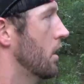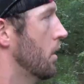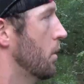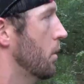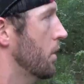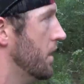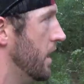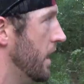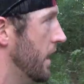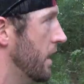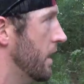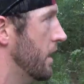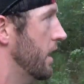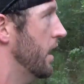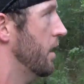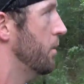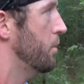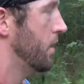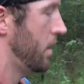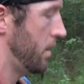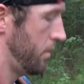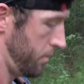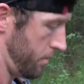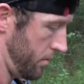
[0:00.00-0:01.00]
Well, yeah, Dad,
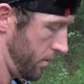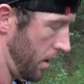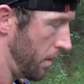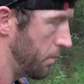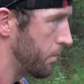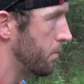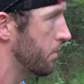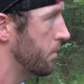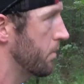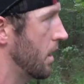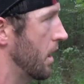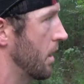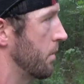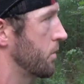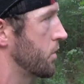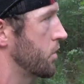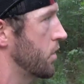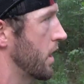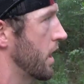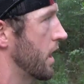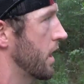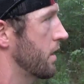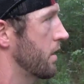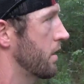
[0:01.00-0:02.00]
but I'm trying